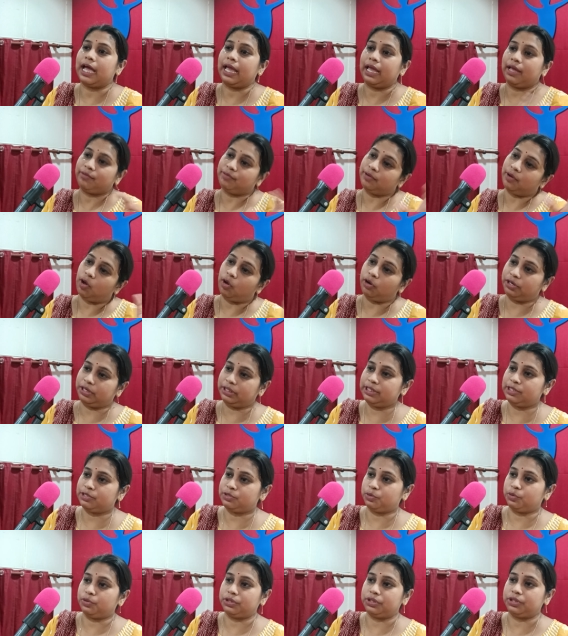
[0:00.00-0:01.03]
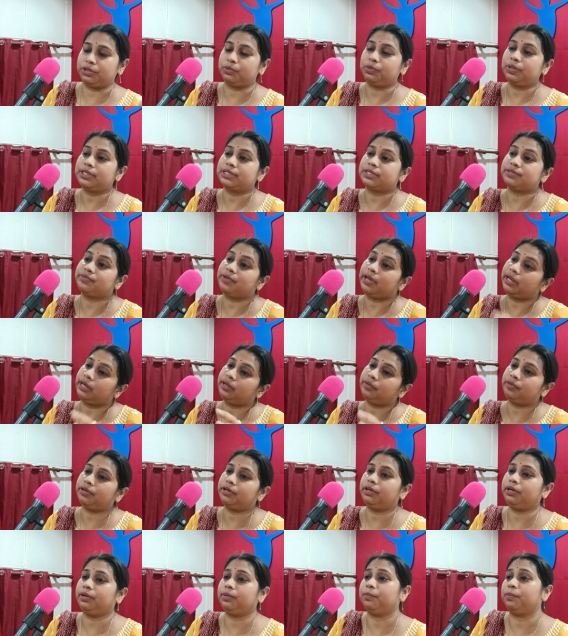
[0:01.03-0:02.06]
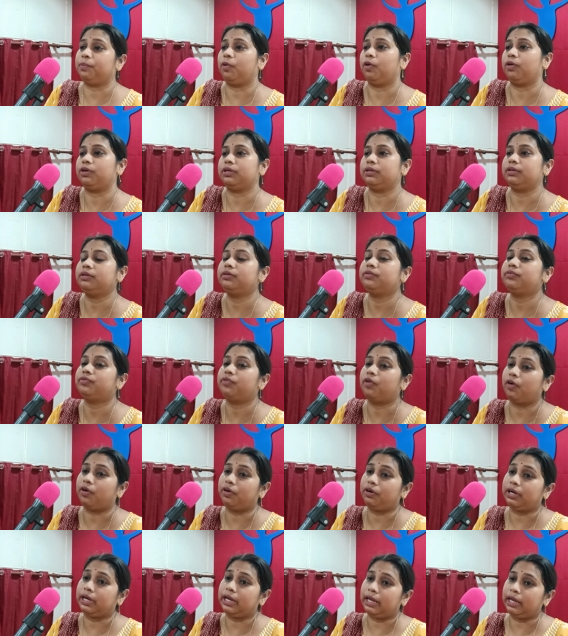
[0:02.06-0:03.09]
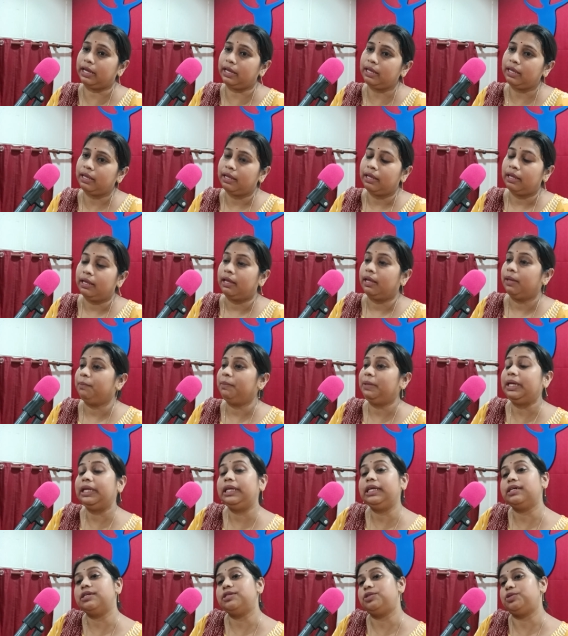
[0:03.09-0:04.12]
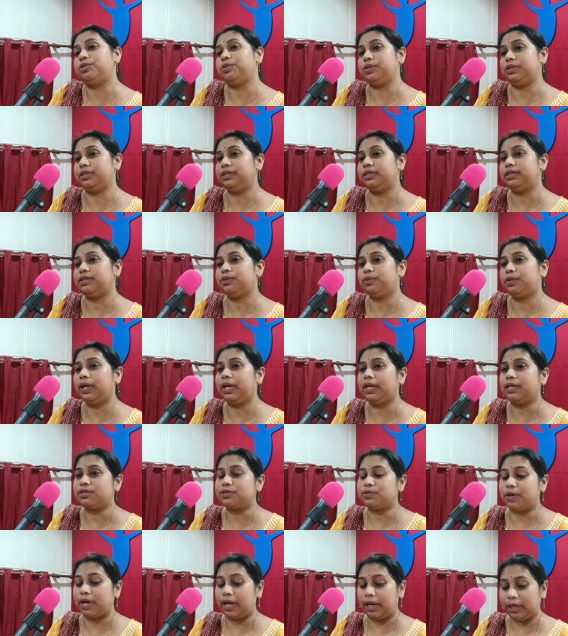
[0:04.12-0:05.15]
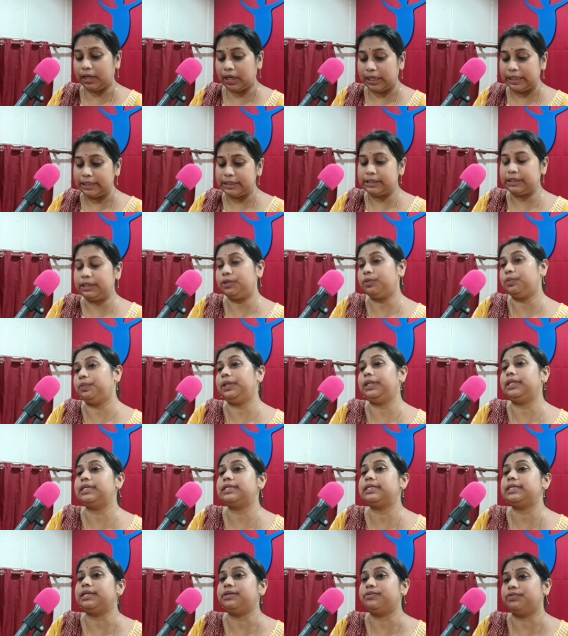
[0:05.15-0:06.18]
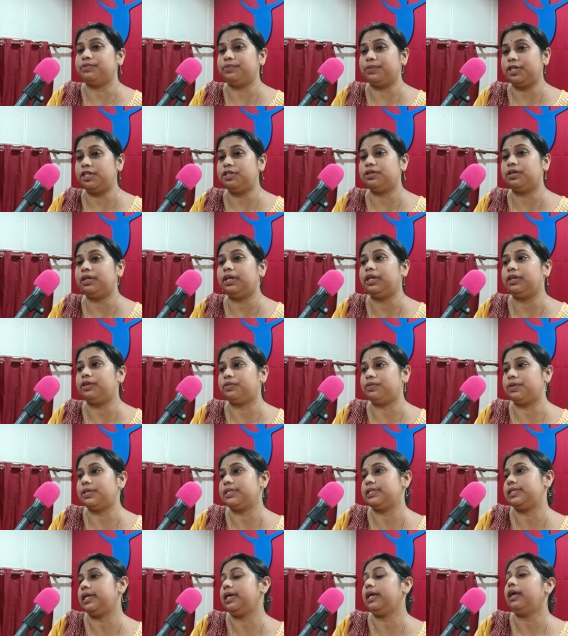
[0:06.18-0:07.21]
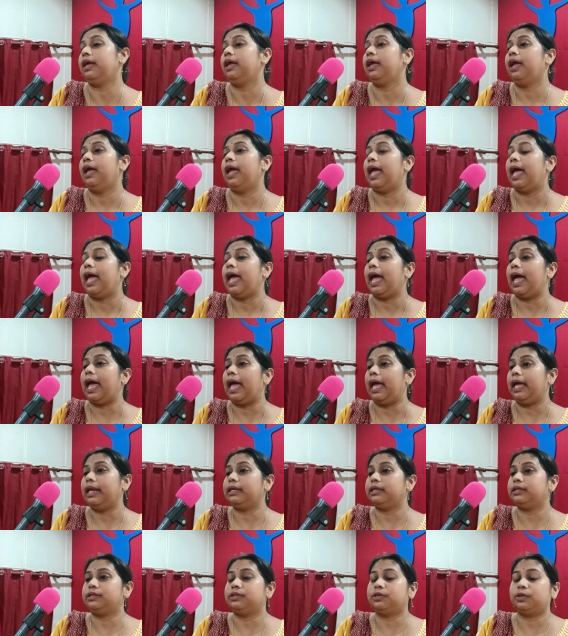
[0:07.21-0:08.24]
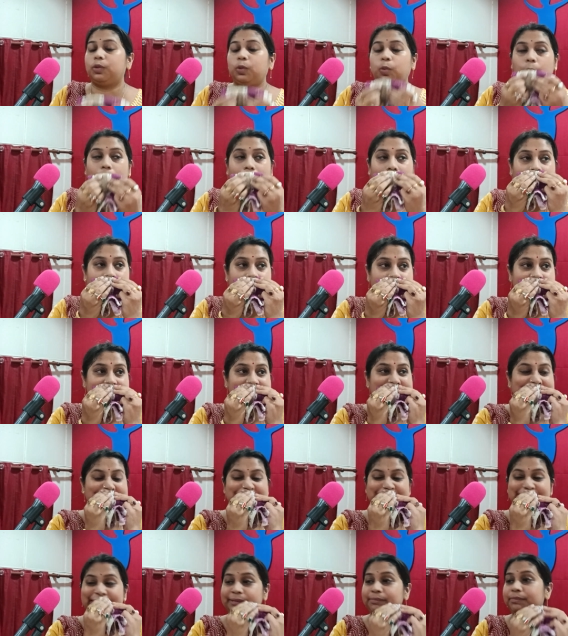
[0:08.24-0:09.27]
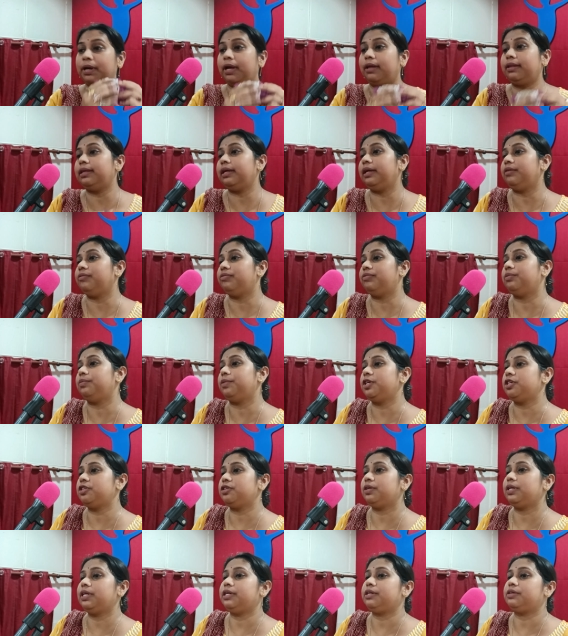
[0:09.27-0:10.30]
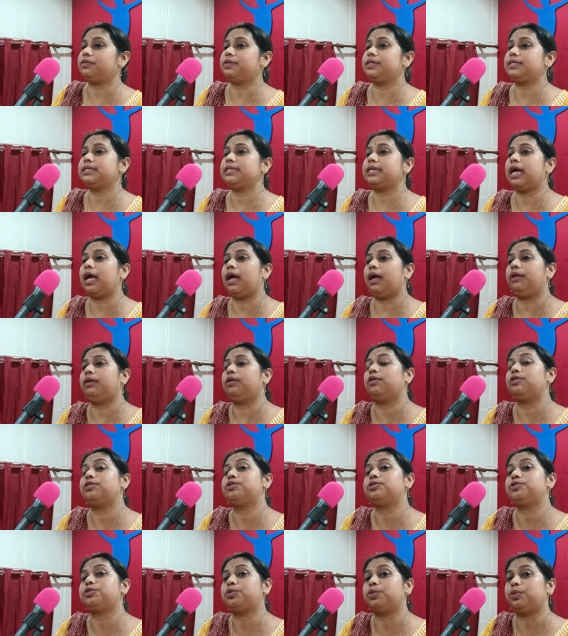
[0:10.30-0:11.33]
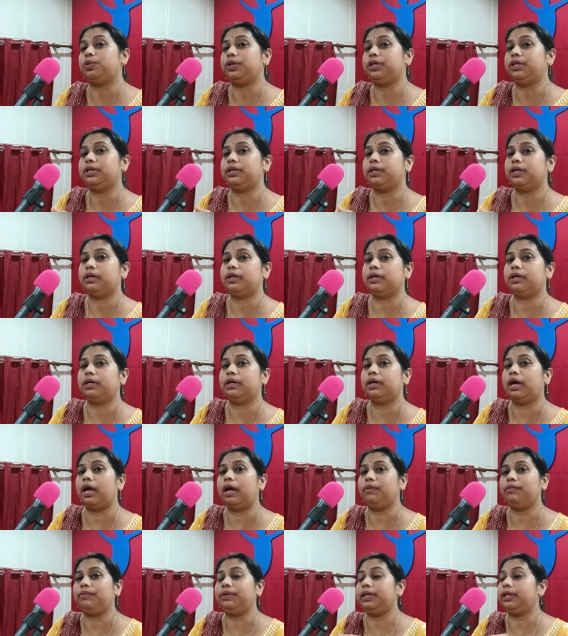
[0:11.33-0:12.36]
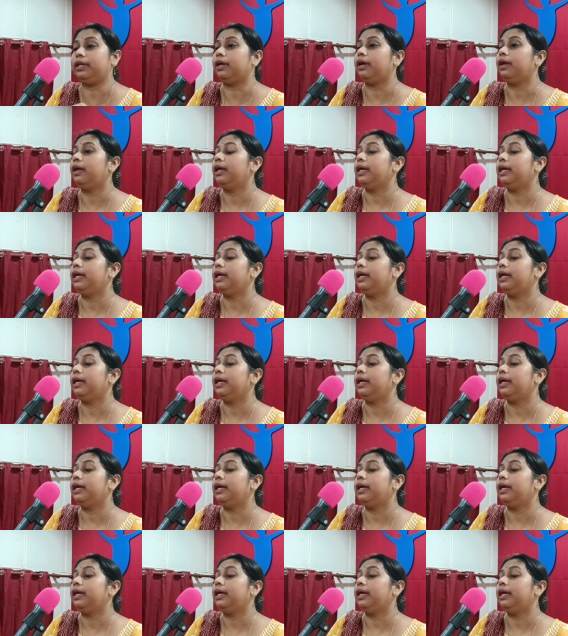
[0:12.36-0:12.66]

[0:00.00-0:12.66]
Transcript: I have already told you. It's very, very important for a media student. Okay, so I'll continue with this information literacy. And while discussing about the information literacy, I will